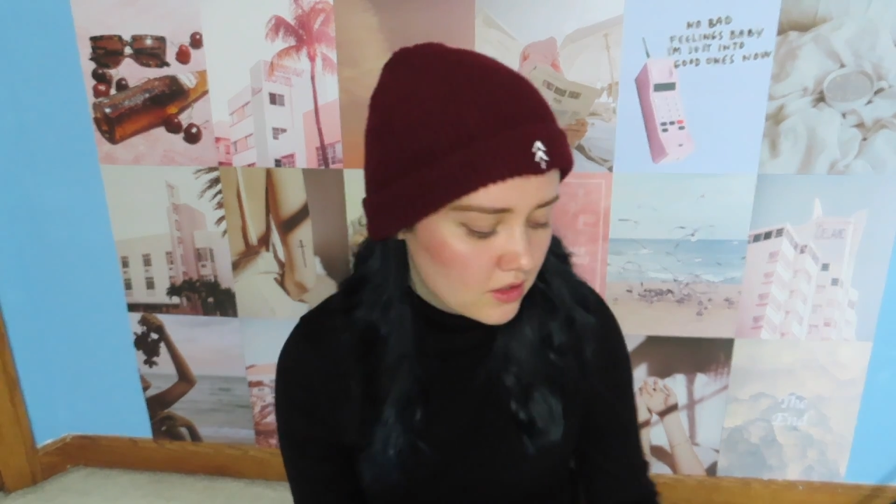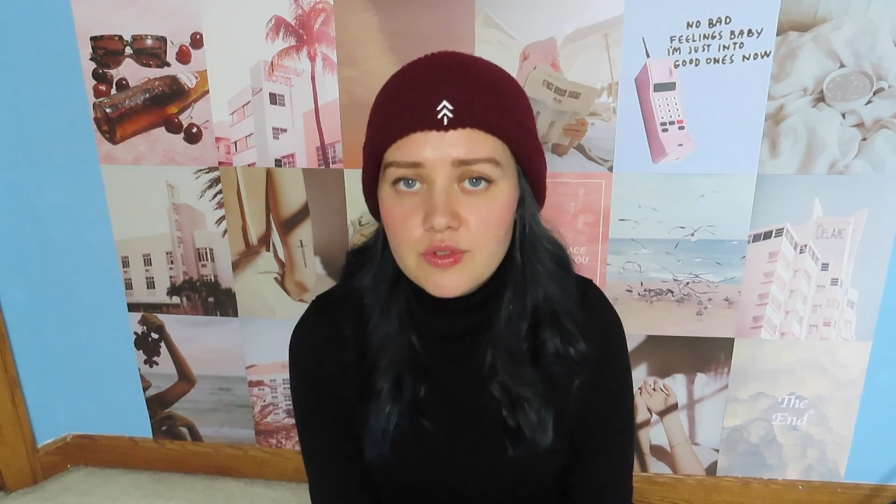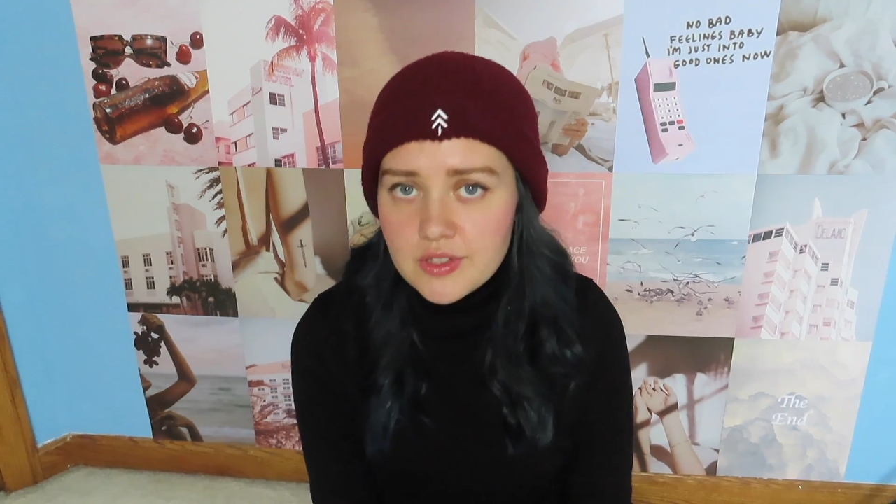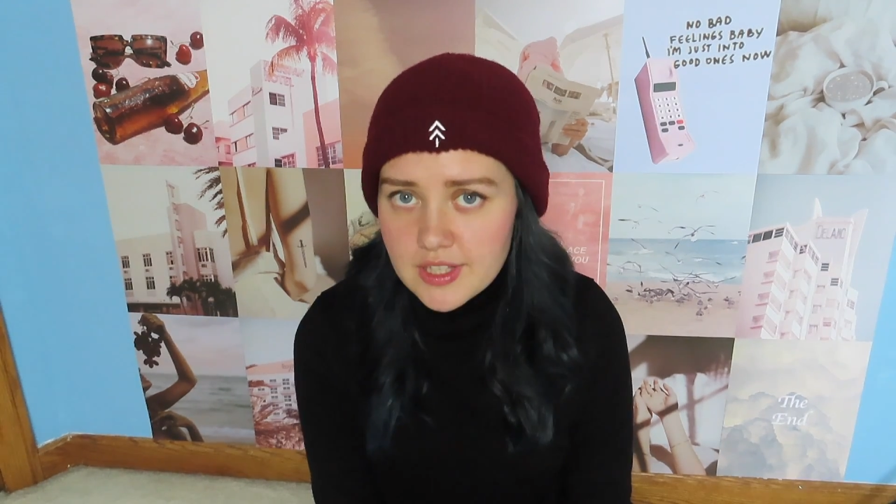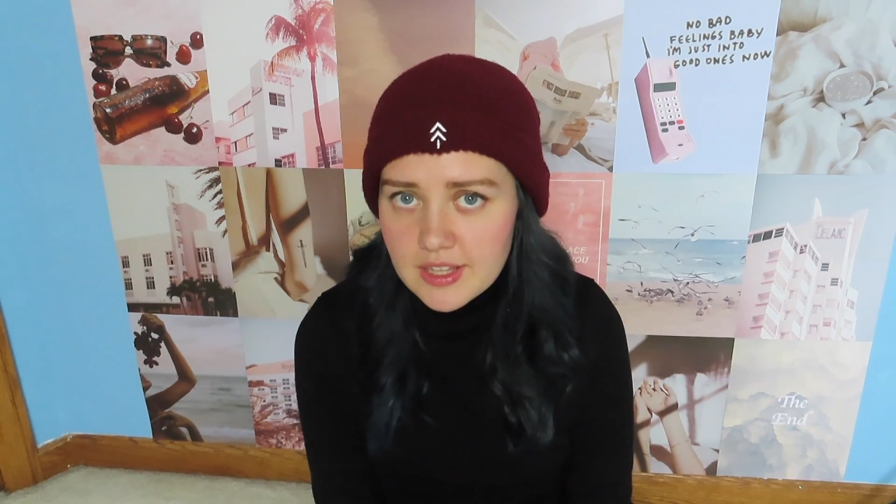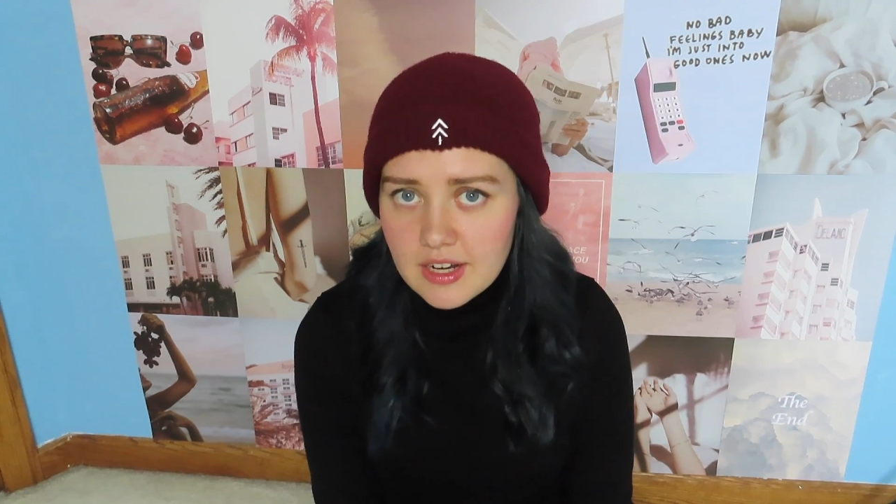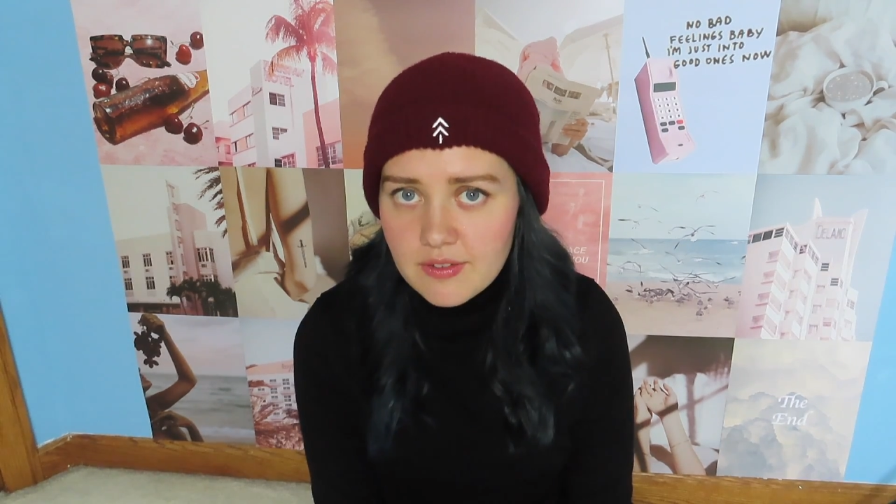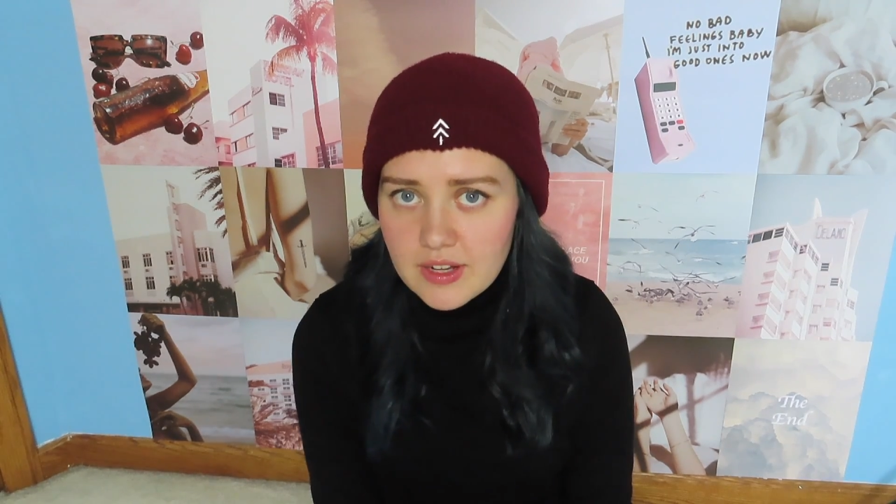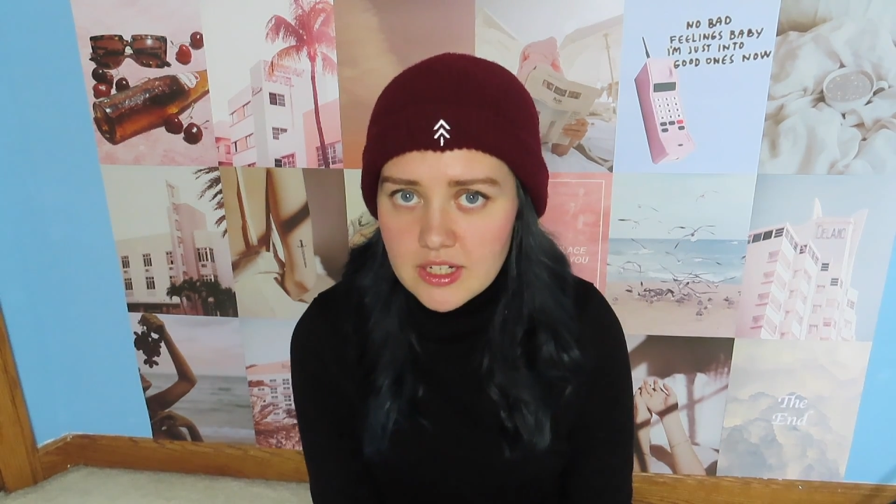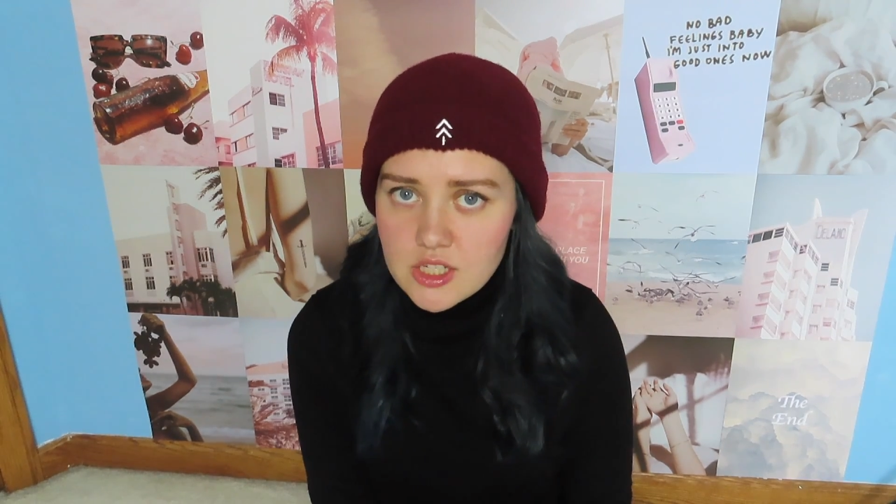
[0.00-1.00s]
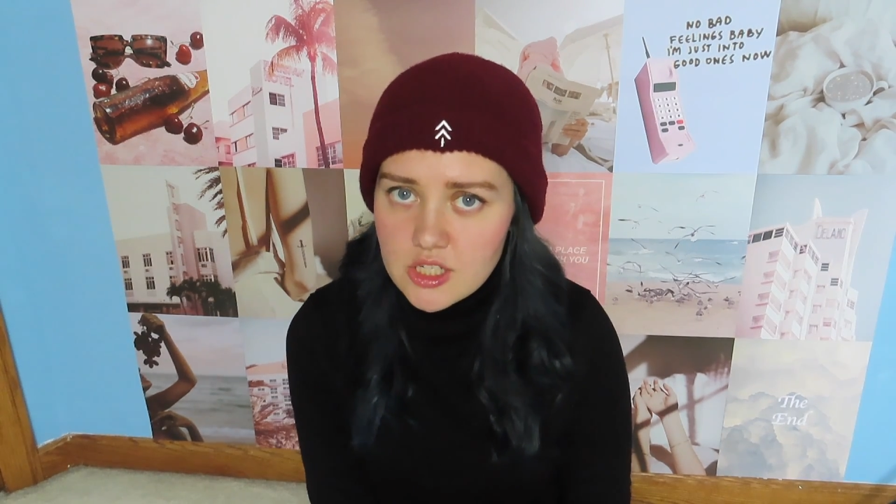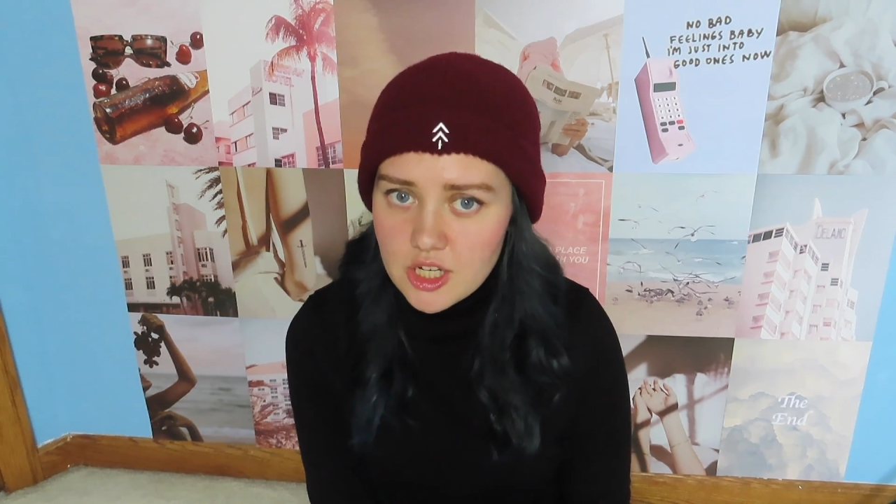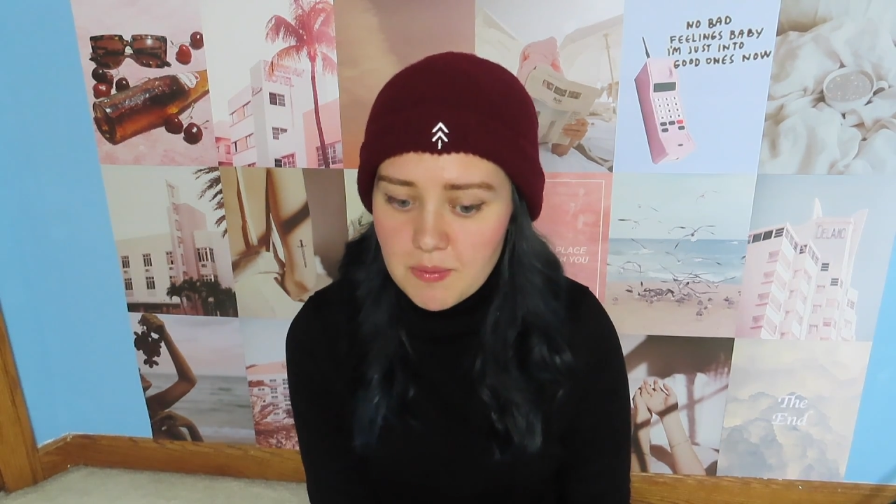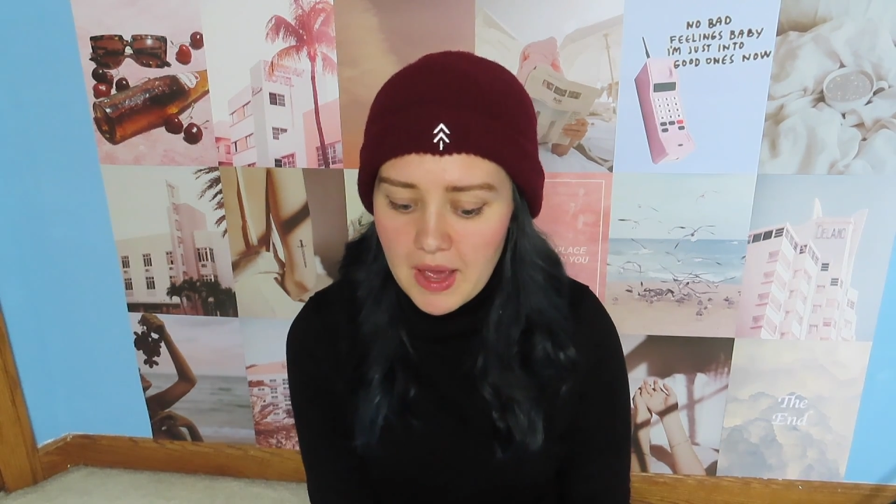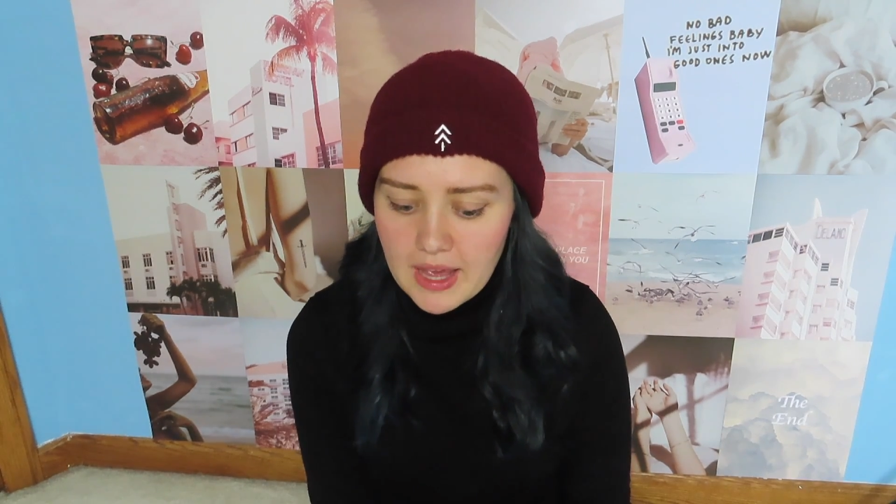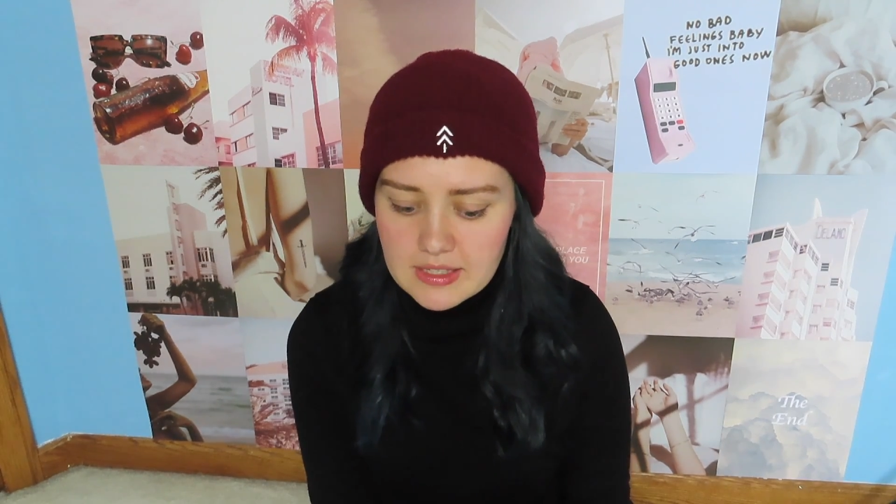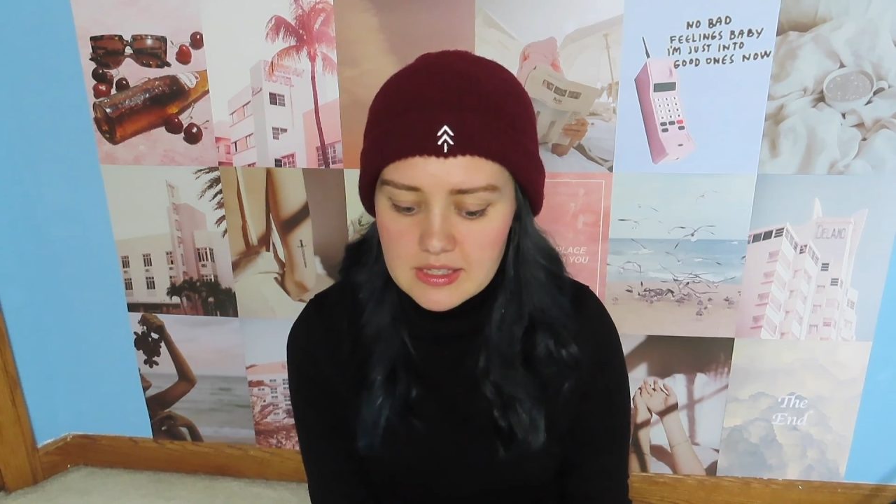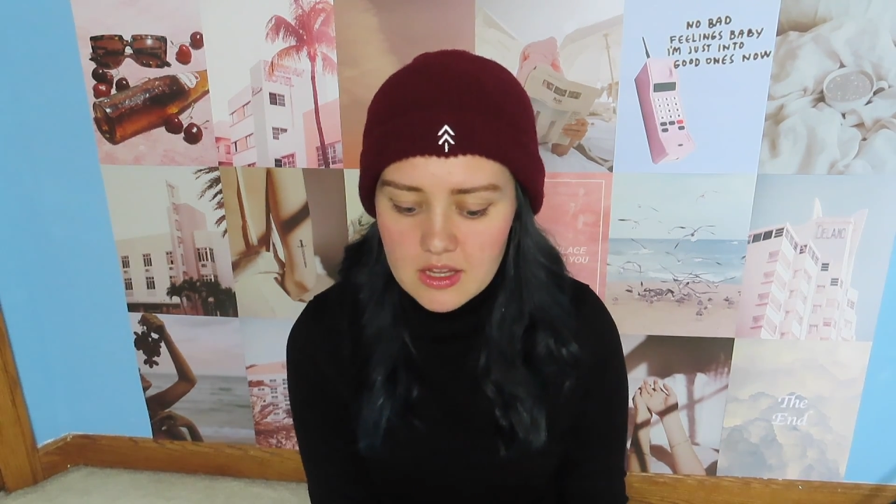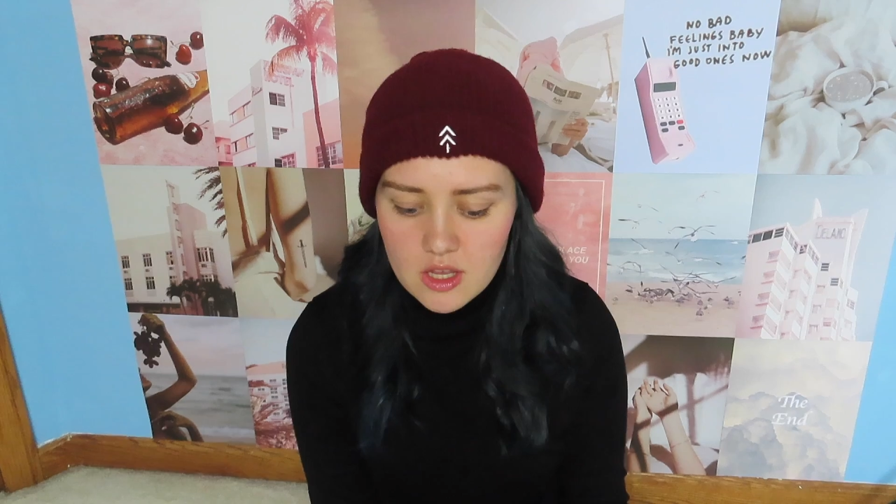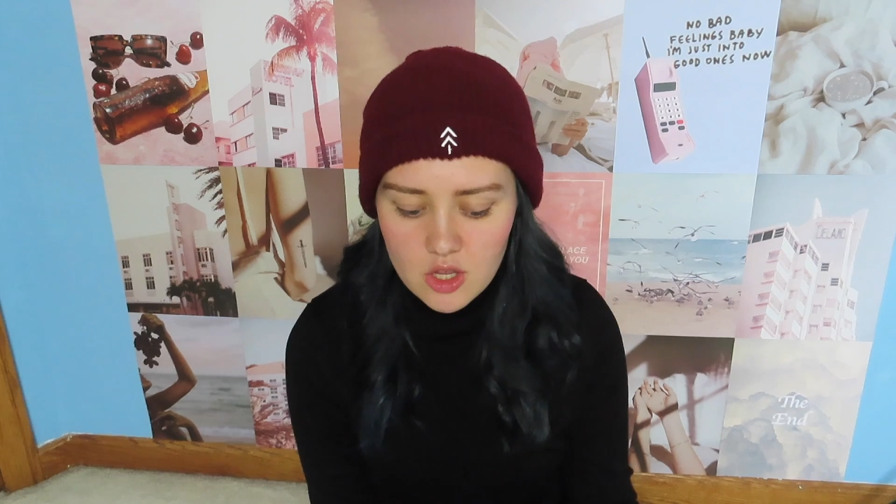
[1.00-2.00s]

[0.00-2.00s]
The first thing that I found at TJ Maxx